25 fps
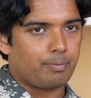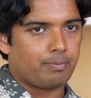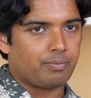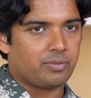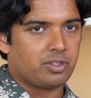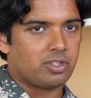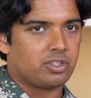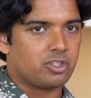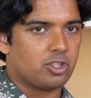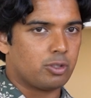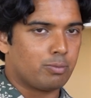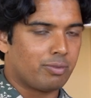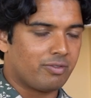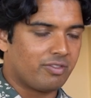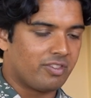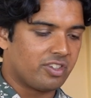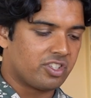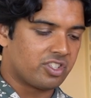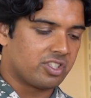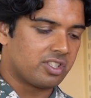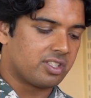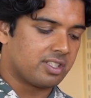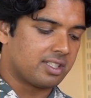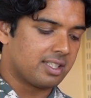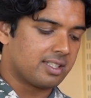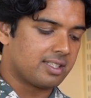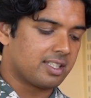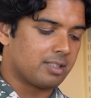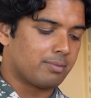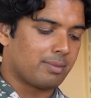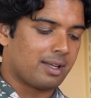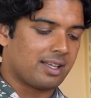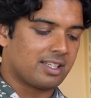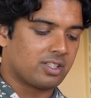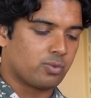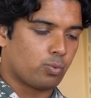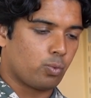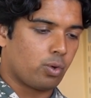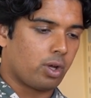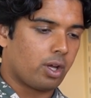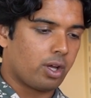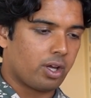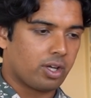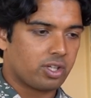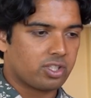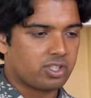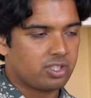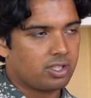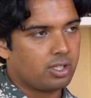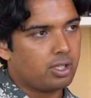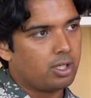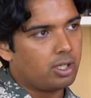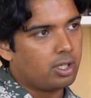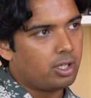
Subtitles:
the supervision system has worked